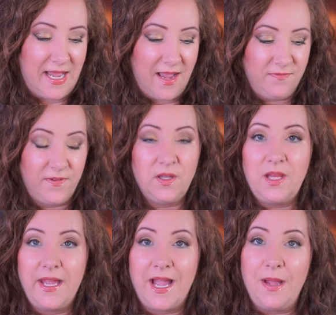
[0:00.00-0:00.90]
I feel
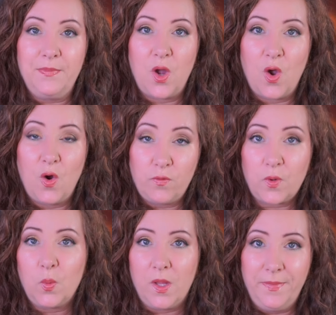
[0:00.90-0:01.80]
like I'm
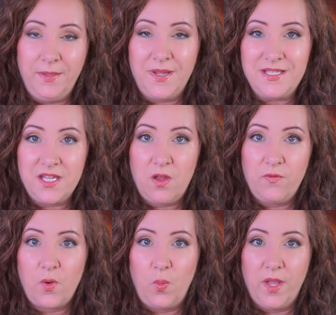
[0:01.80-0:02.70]
overwhelming myself
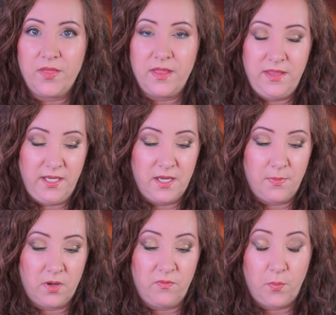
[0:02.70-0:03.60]
with the
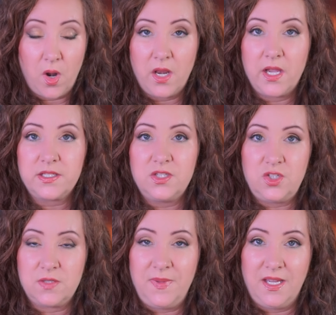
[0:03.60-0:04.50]
number of products
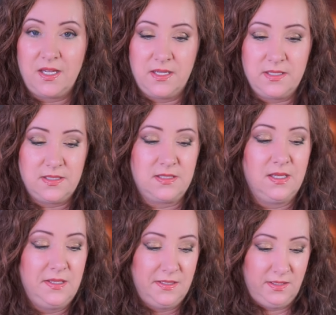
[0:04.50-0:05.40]
just because,
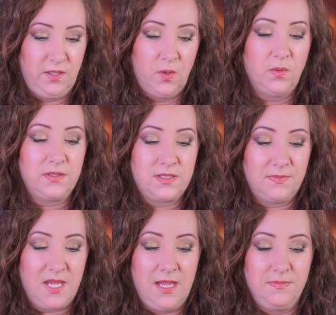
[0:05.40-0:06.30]
you know,
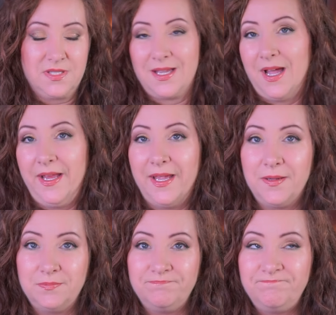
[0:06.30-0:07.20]
sometimes I
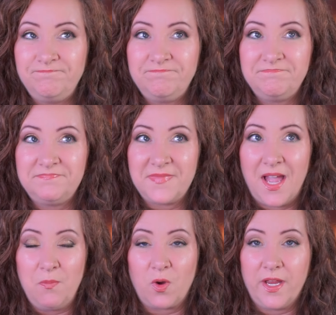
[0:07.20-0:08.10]
am,
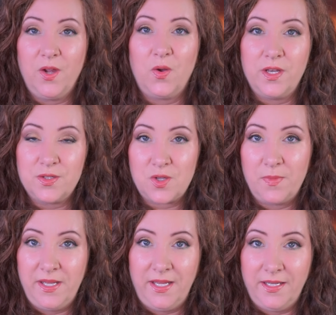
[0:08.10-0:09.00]
I'm working on so
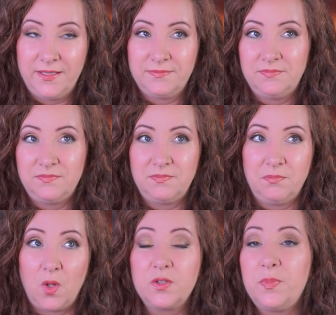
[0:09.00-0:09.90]
many
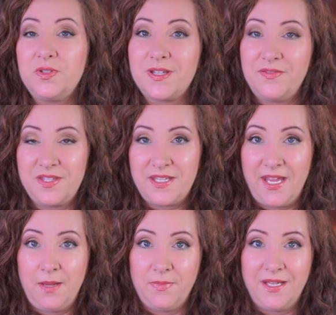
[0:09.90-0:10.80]
multiples of the
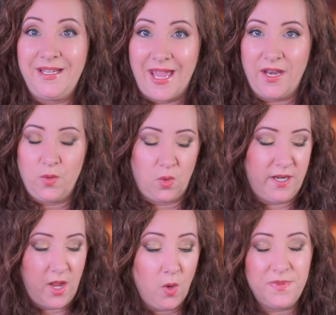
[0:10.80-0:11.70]
same category.
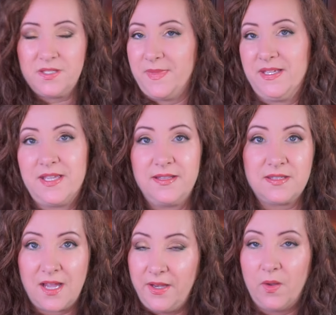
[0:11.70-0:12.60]
I hope this makes sense.
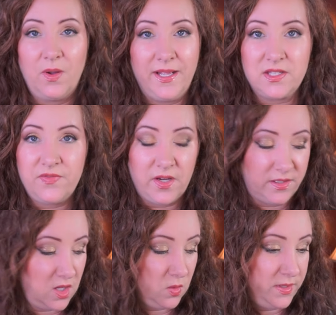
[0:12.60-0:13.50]
I know it's very
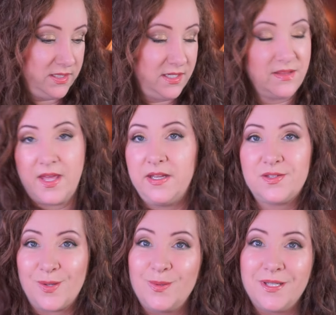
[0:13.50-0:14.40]
long-winded. That is
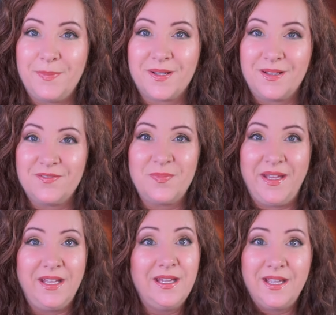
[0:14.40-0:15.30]
so typical of
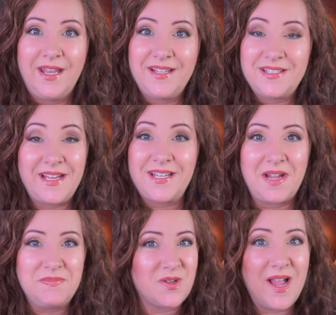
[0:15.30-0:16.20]
me. And it's
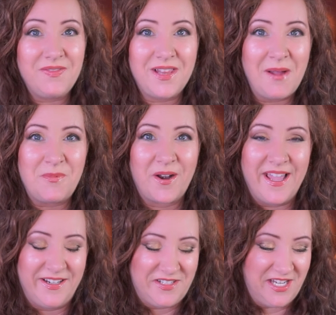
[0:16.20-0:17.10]
daytime, so I have a lot more
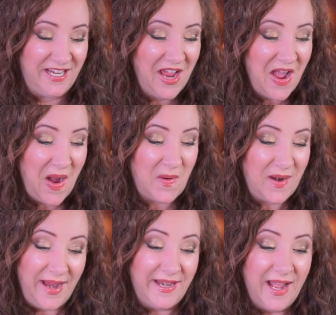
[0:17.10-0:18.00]
energy. All
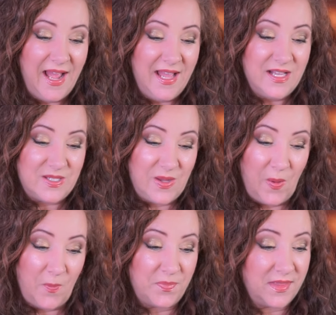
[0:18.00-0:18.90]
right,
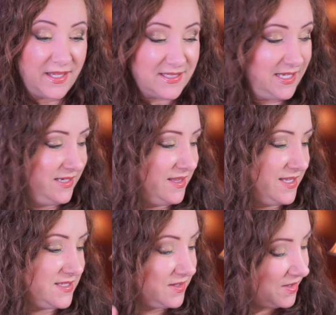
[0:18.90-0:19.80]
so let's get into this.